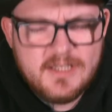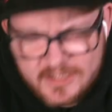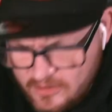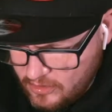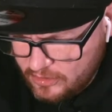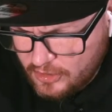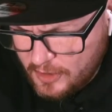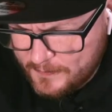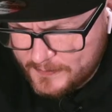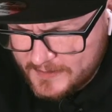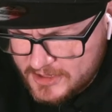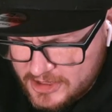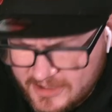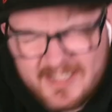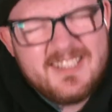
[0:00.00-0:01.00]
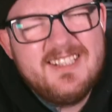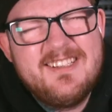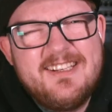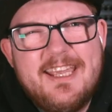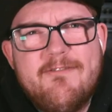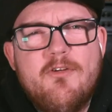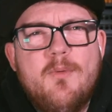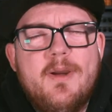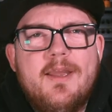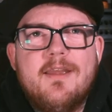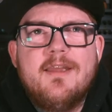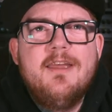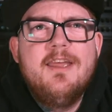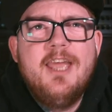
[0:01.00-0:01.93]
it's not a competition, this is a giveaway.